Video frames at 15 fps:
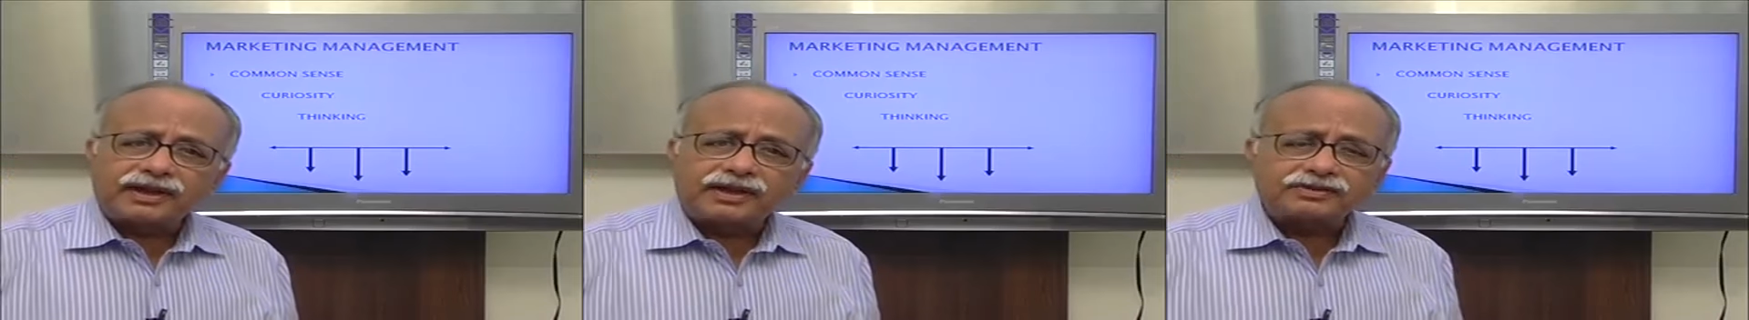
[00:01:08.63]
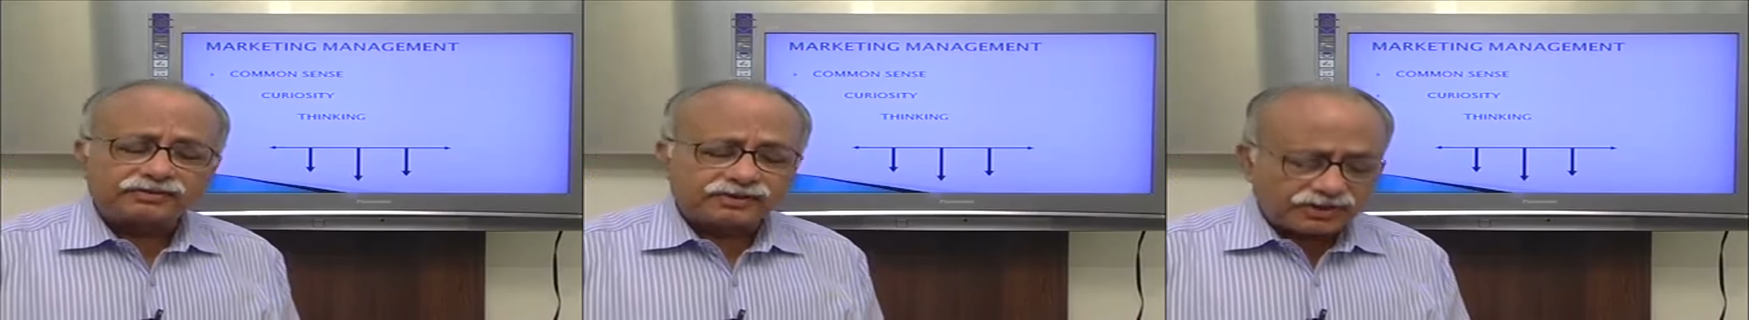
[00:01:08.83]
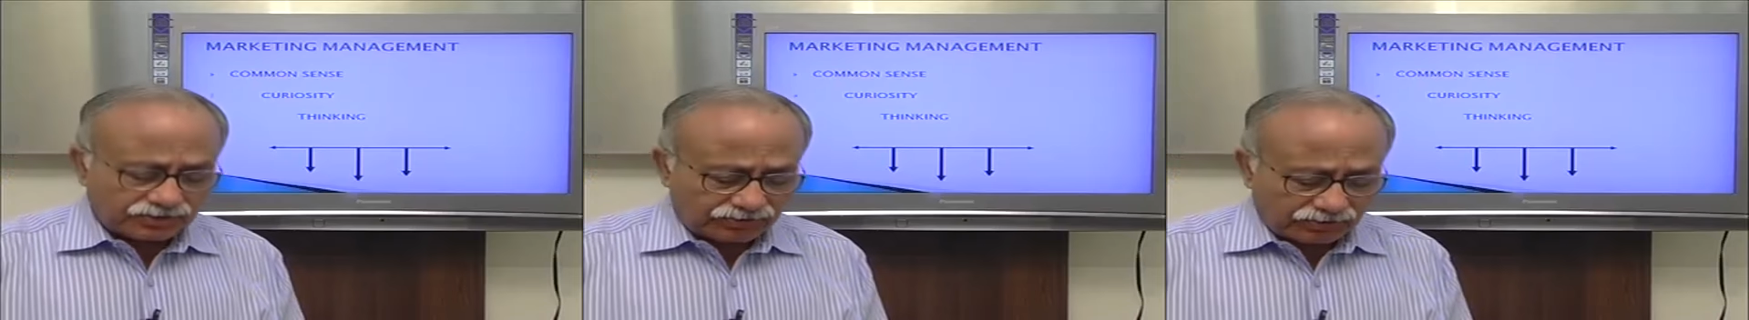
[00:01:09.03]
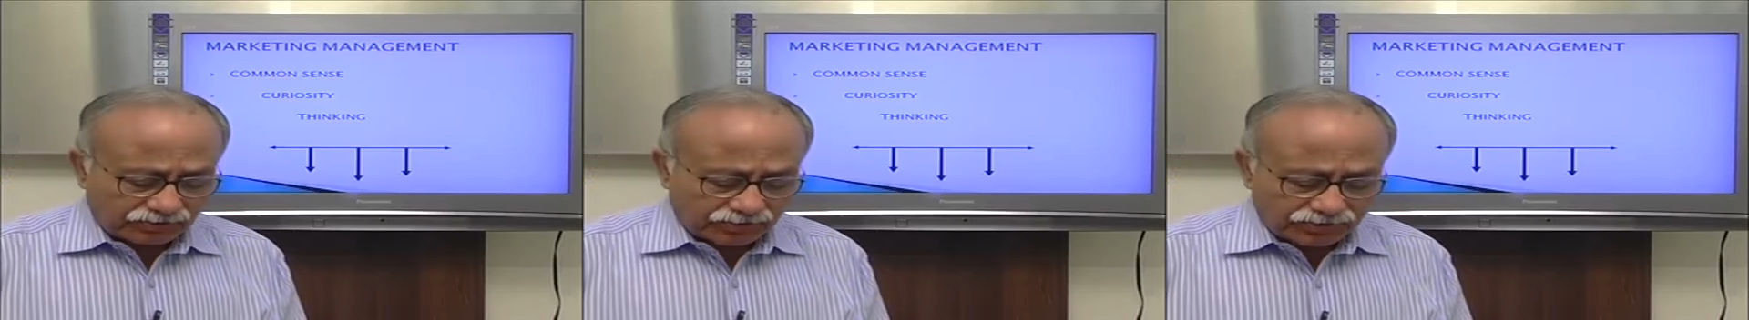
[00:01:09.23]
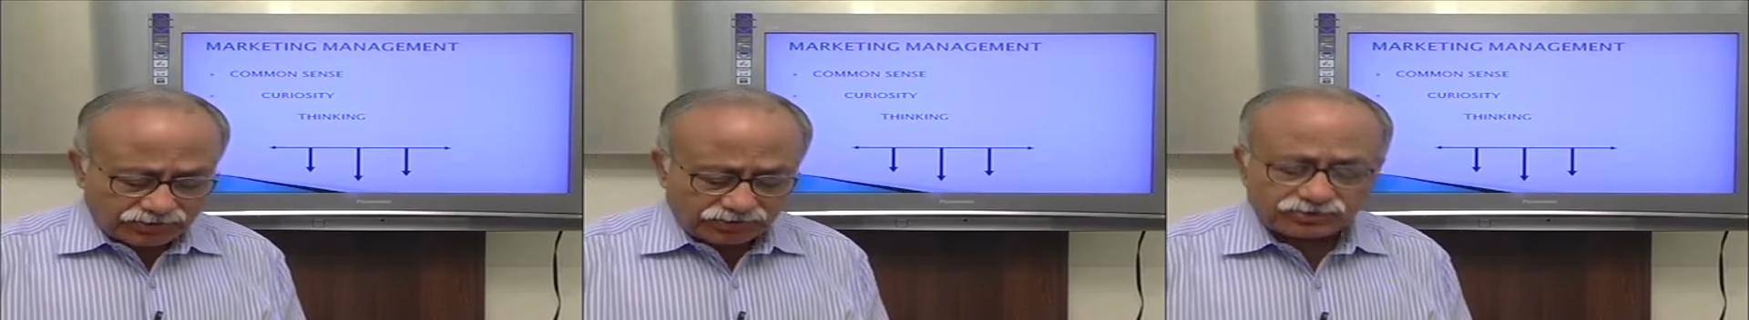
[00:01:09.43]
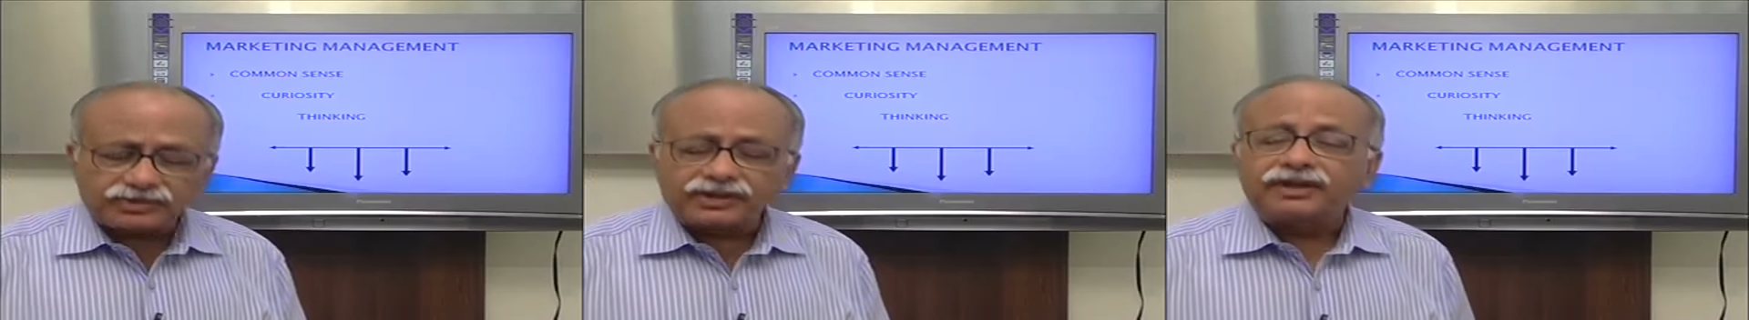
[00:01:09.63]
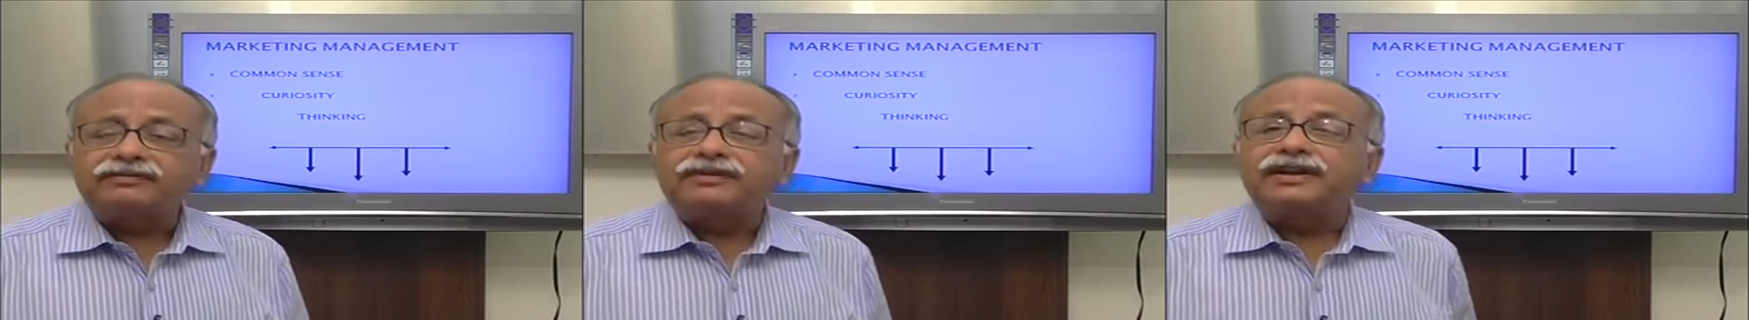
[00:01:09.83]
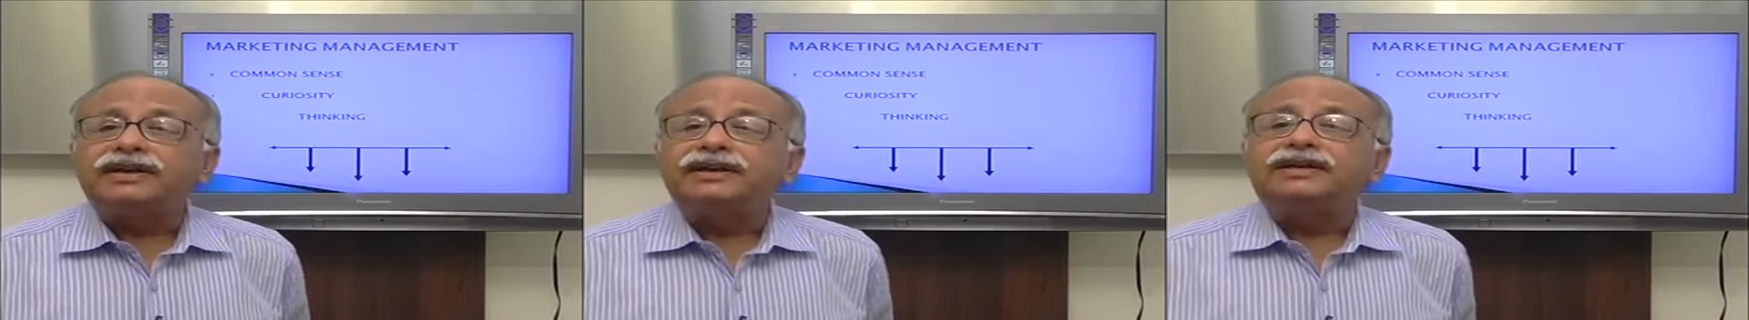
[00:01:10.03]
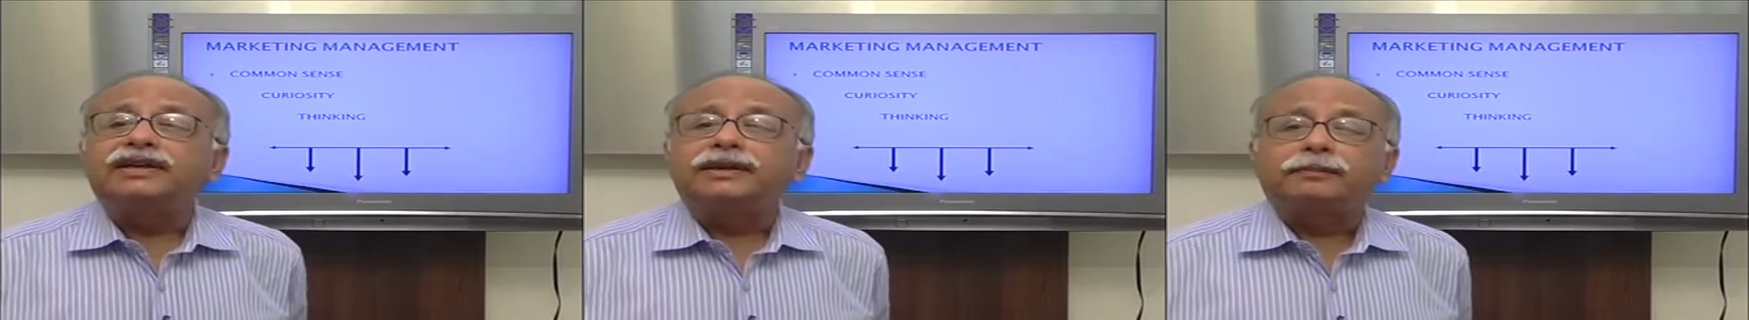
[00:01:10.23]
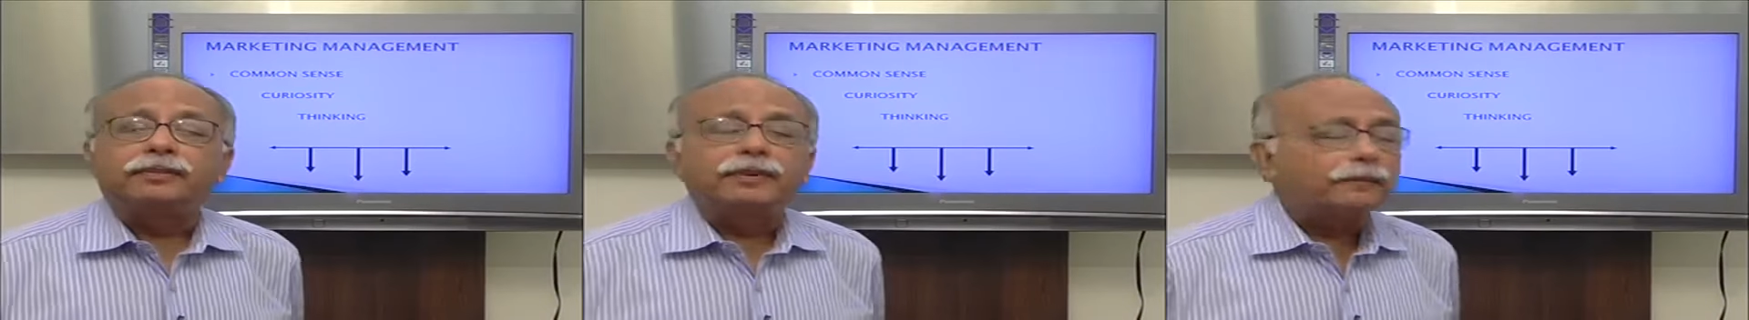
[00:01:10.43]
as well as you have also to think very
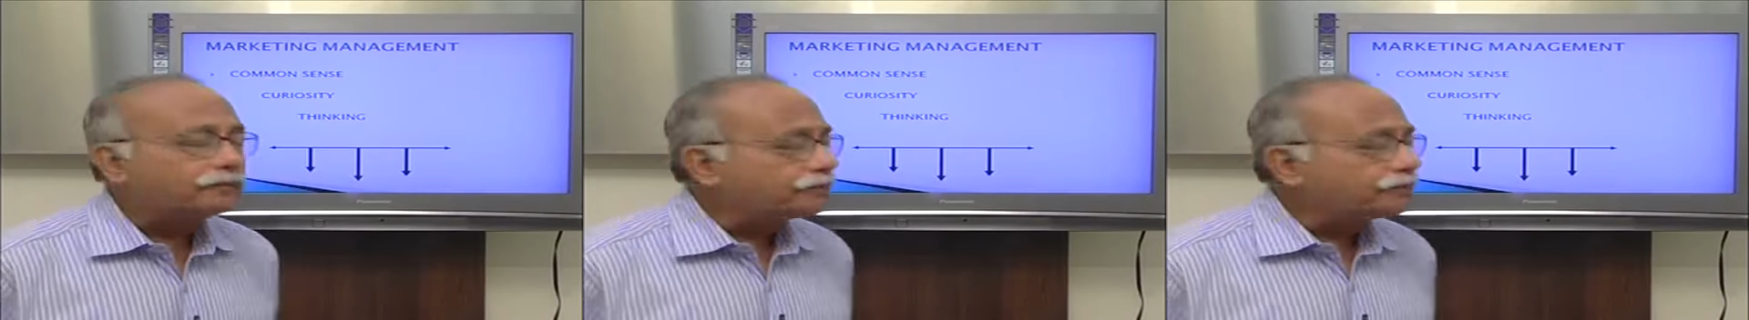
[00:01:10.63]
deep.